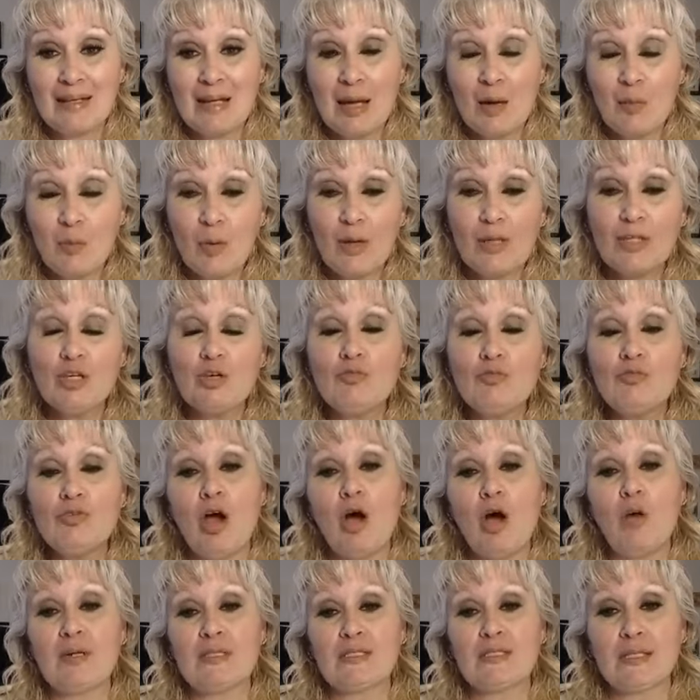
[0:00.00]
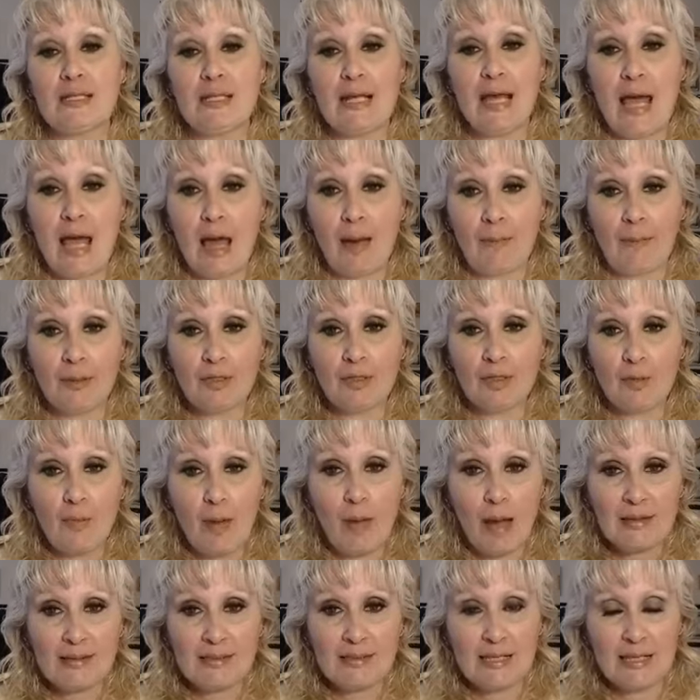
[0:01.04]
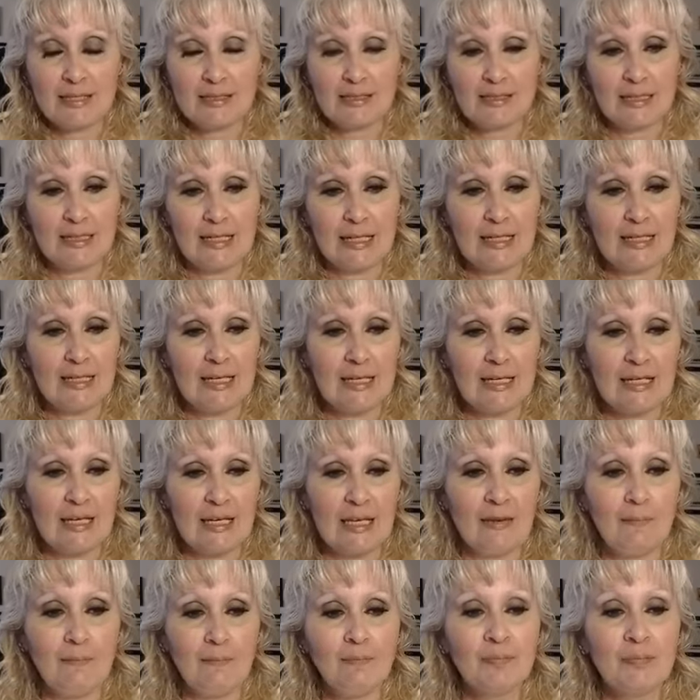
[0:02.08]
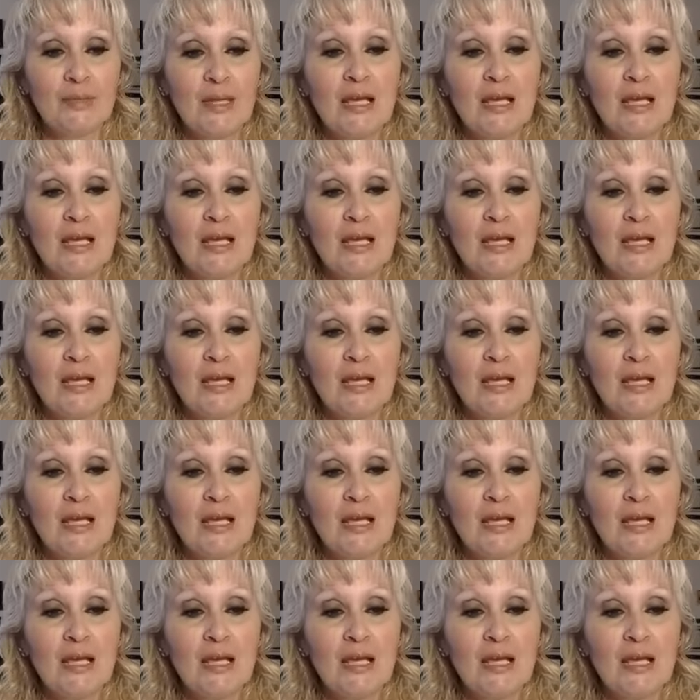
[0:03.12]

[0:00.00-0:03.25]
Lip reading: And when you know it's going to happen, your mindset's going to kick in.